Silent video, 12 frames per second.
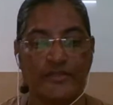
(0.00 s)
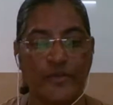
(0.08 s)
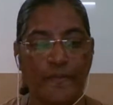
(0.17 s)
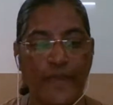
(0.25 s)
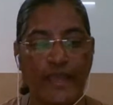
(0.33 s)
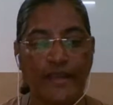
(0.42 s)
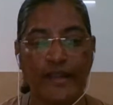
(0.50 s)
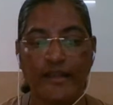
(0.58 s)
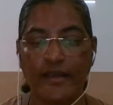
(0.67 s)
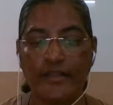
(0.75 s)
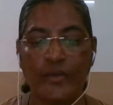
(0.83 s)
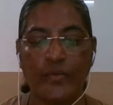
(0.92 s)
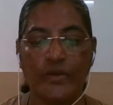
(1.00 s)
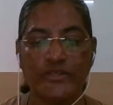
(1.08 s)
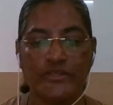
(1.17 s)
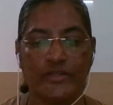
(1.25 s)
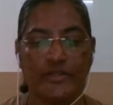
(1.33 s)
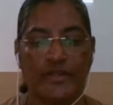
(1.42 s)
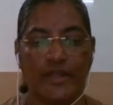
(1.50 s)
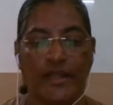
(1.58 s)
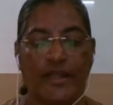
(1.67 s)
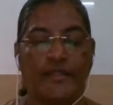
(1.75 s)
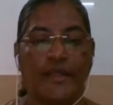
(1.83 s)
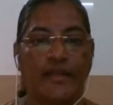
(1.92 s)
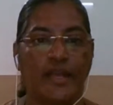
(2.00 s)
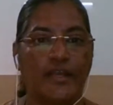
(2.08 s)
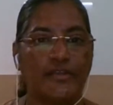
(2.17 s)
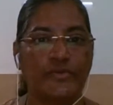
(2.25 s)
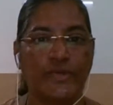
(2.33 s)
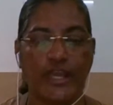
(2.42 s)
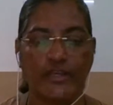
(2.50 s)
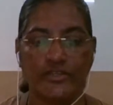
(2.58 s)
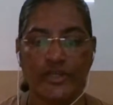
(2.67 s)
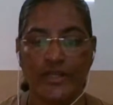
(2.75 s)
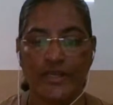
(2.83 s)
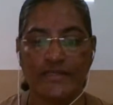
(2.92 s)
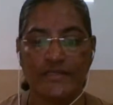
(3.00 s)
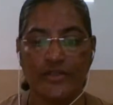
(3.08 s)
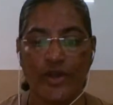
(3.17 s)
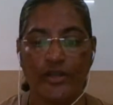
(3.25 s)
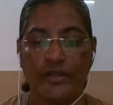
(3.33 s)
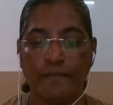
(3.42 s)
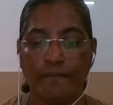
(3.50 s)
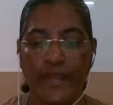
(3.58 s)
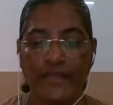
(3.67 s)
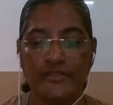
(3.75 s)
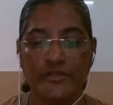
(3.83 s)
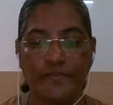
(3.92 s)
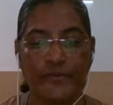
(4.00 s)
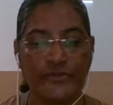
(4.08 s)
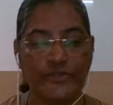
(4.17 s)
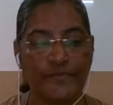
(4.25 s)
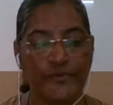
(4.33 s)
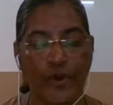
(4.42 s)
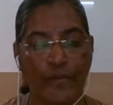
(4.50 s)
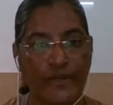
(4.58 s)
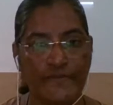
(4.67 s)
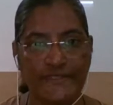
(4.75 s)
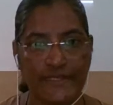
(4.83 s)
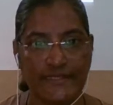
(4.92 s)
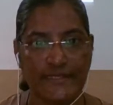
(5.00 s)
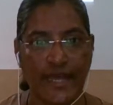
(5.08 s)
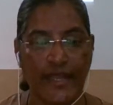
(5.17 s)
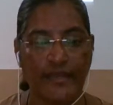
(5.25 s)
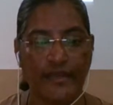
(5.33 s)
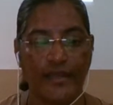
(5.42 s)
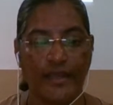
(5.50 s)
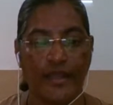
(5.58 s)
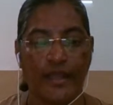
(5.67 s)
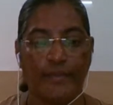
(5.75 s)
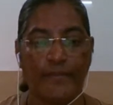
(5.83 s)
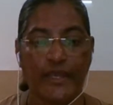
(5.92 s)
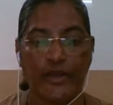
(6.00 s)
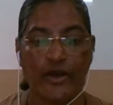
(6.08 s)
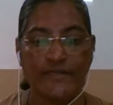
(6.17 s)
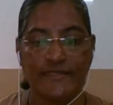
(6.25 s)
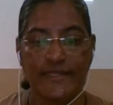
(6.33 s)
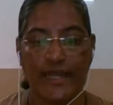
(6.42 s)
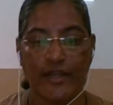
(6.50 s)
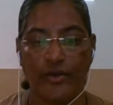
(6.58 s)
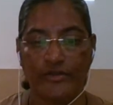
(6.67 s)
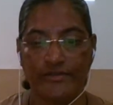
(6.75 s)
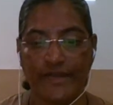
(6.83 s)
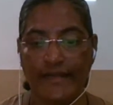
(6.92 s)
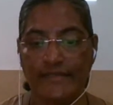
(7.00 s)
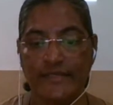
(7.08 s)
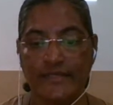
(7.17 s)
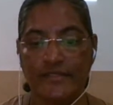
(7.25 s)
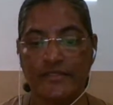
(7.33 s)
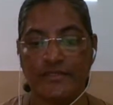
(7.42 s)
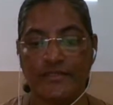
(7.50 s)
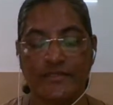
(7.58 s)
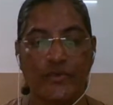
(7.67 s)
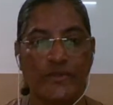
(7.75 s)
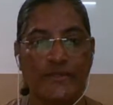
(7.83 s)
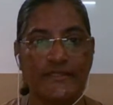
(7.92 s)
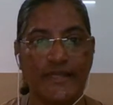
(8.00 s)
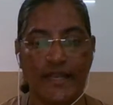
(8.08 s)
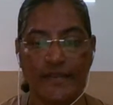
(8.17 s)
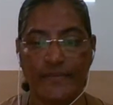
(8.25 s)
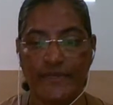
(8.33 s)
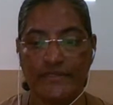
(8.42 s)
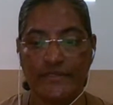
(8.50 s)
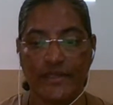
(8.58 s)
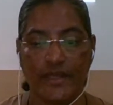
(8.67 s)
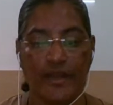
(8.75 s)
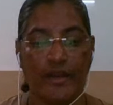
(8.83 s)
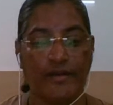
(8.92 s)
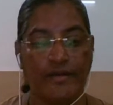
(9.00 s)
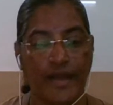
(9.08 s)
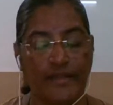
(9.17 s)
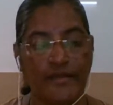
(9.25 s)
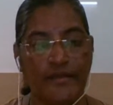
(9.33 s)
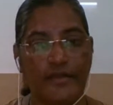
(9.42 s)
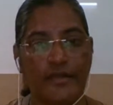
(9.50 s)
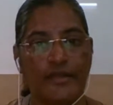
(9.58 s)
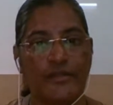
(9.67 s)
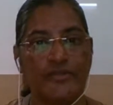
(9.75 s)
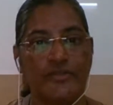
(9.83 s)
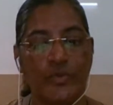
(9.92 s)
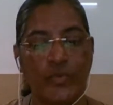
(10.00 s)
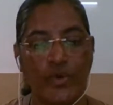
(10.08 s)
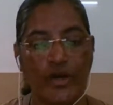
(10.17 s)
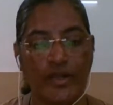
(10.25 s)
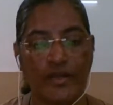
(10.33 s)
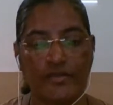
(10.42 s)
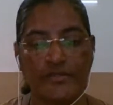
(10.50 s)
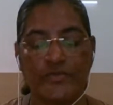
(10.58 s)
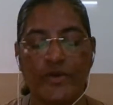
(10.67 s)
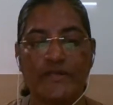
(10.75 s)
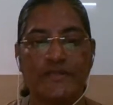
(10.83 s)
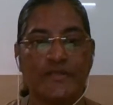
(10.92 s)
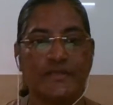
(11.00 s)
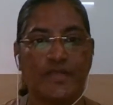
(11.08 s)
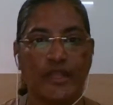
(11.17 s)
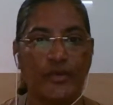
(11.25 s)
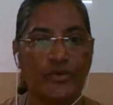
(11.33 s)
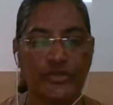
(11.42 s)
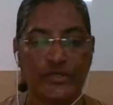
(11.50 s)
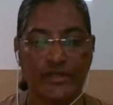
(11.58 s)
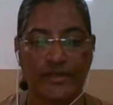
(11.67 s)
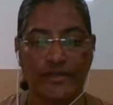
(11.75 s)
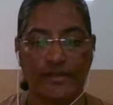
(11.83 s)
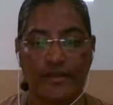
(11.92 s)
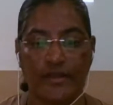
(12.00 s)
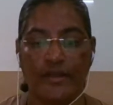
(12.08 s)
to make clear the vision that education is not meant to push problems aside because they are not related to the school syllabus, rather, to work towards a solution